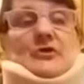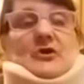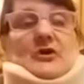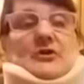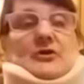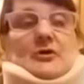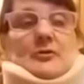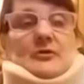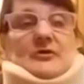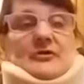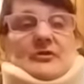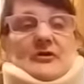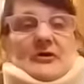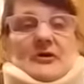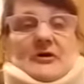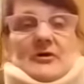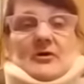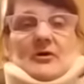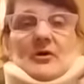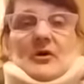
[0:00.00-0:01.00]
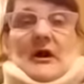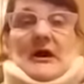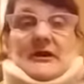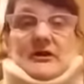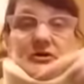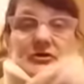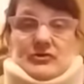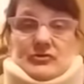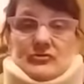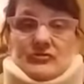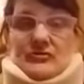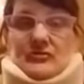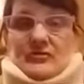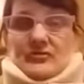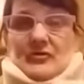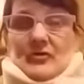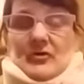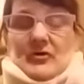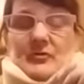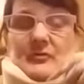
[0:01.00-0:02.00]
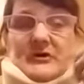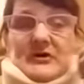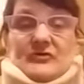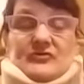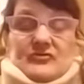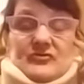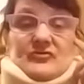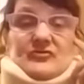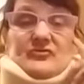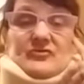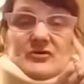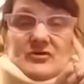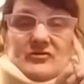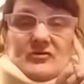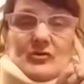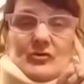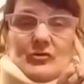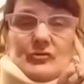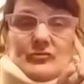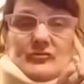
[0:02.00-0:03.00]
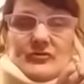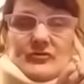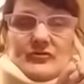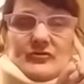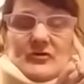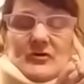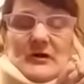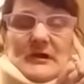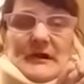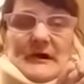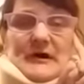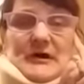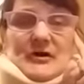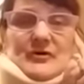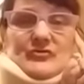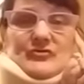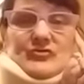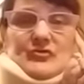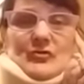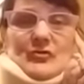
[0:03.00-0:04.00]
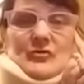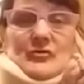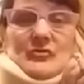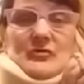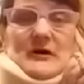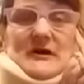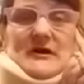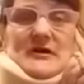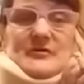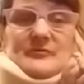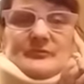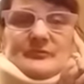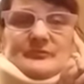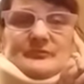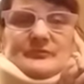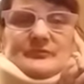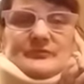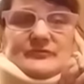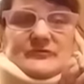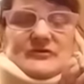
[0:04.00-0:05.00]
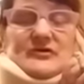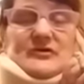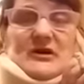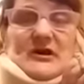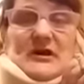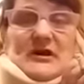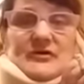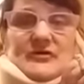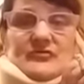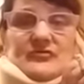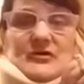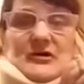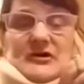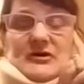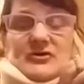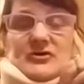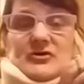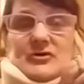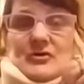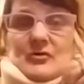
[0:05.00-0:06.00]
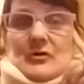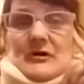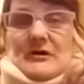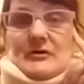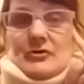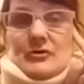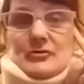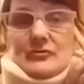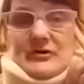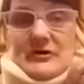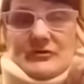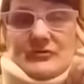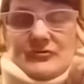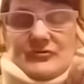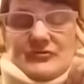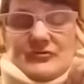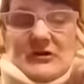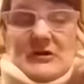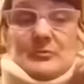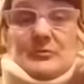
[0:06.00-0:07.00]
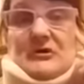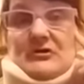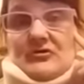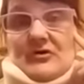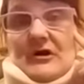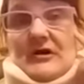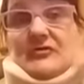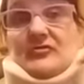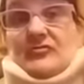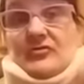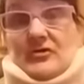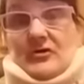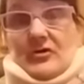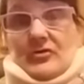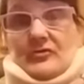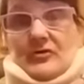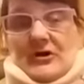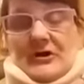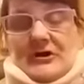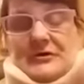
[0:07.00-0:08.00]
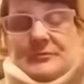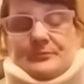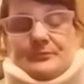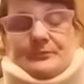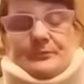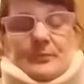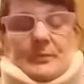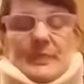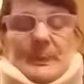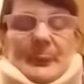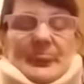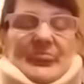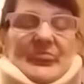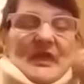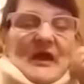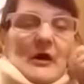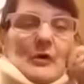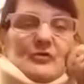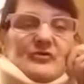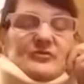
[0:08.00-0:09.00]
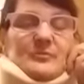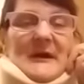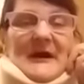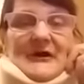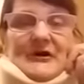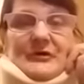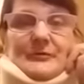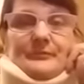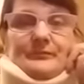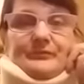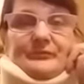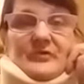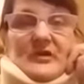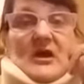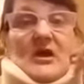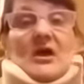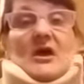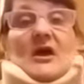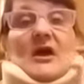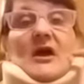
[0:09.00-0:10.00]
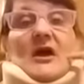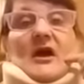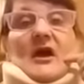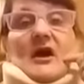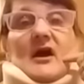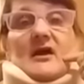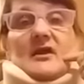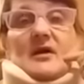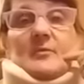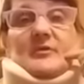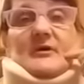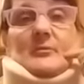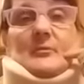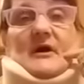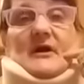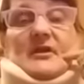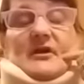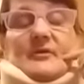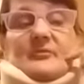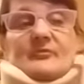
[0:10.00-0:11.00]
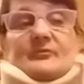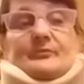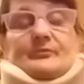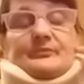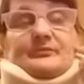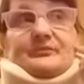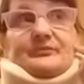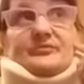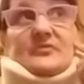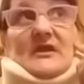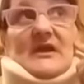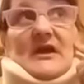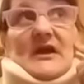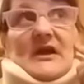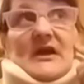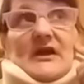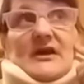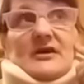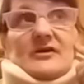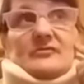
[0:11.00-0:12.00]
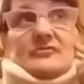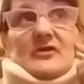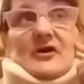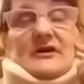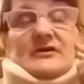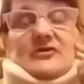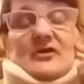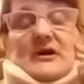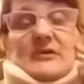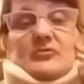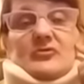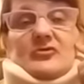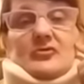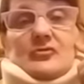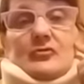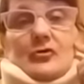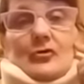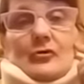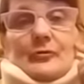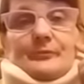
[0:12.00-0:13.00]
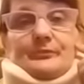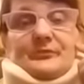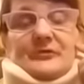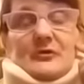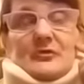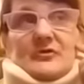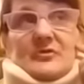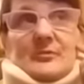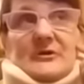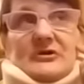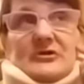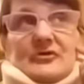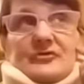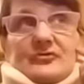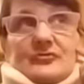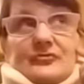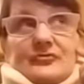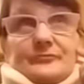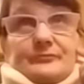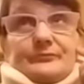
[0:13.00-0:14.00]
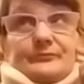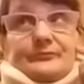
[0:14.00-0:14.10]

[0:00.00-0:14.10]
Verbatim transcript: and everything. I can use this arm, it just it hurts. So I today I decided, you know what, no dentures. And besides, the other night, I was napping, and I bit my lip eight, nine times in a row with my dentures.